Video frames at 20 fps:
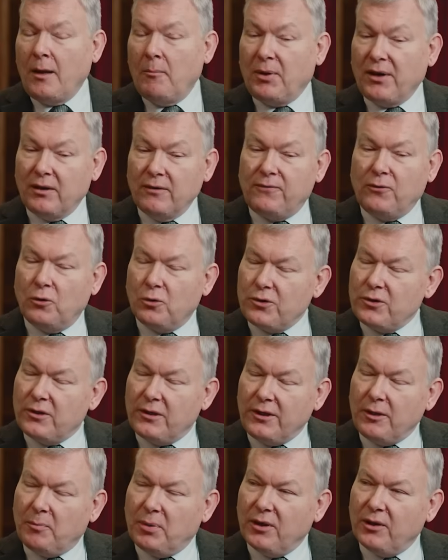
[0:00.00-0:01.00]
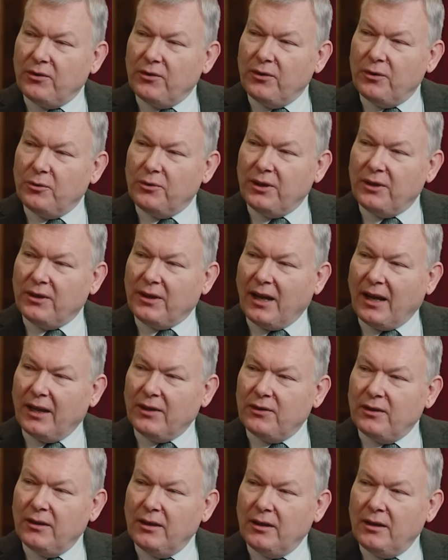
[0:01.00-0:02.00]
But unfortunately, the person who did
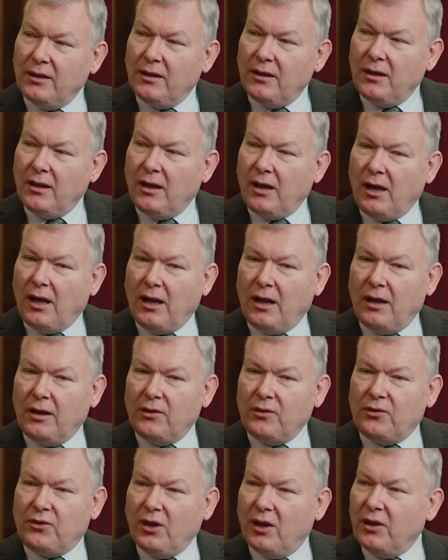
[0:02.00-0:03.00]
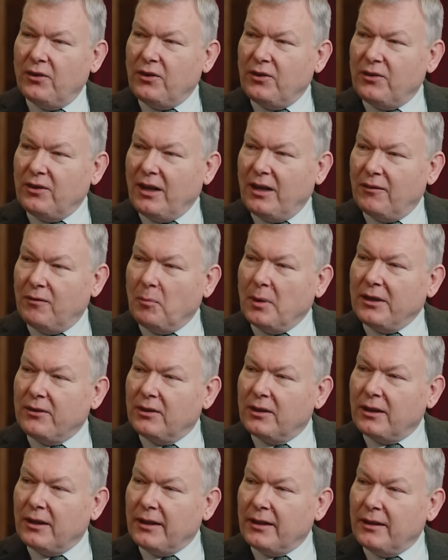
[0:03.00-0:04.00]
that started
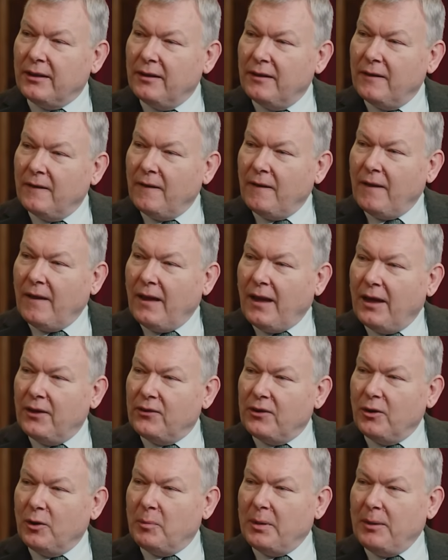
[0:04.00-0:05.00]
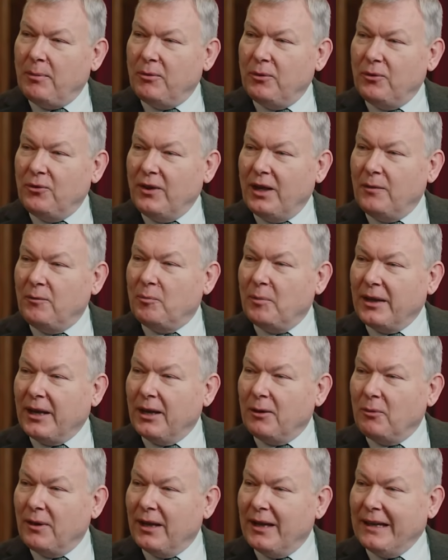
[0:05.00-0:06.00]
alphabetically. And so the people whose names
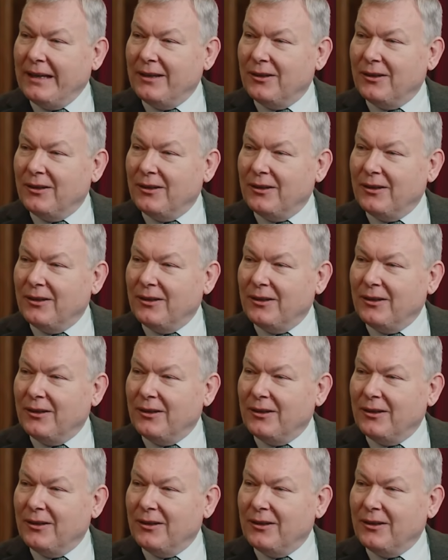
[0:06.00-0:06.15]
began with A